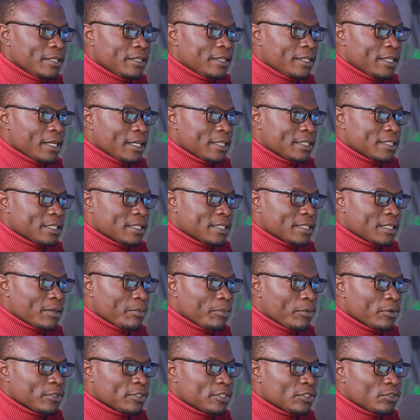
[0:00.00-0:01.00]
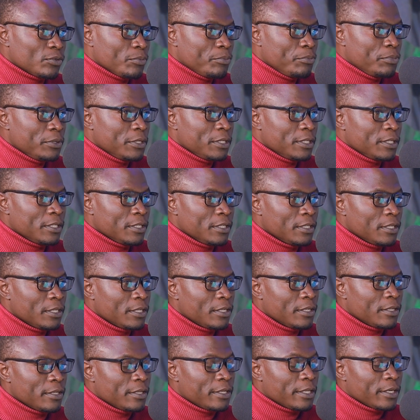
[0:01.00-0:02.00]
that's supposed to be
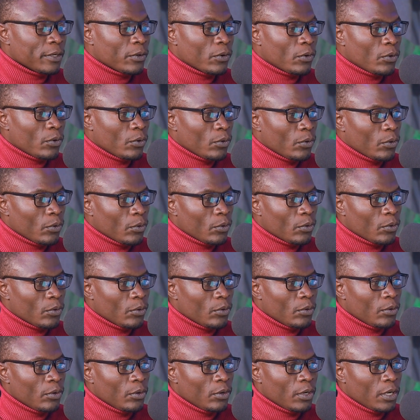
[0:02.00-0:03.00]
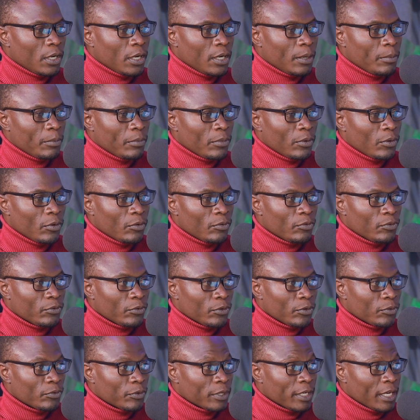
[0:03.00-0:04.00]
the core
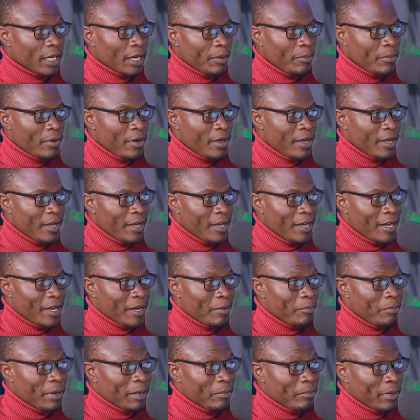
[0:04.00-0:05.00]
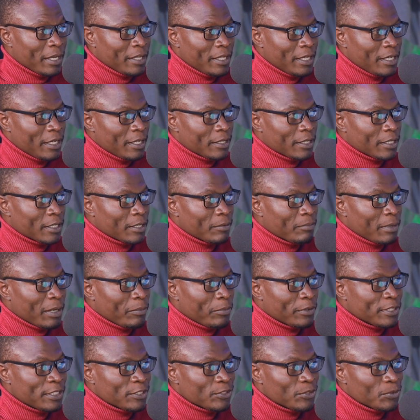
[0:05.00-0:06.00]
of a hub. But by then, I think my
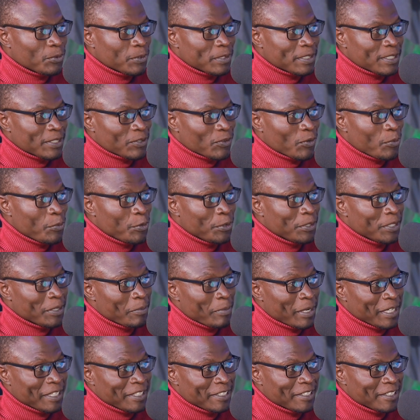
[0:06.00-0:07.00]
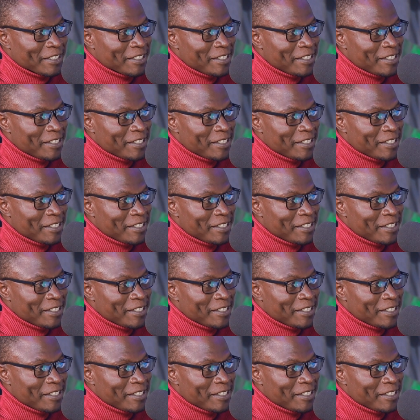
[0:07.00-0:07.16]
position was a community manager.